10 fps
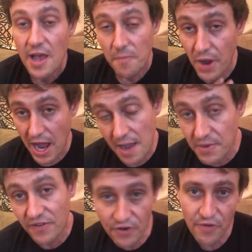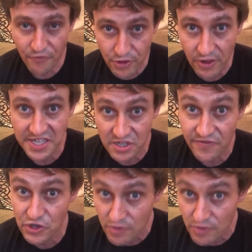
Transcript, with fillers: but I'm gonna vote for the lesser of two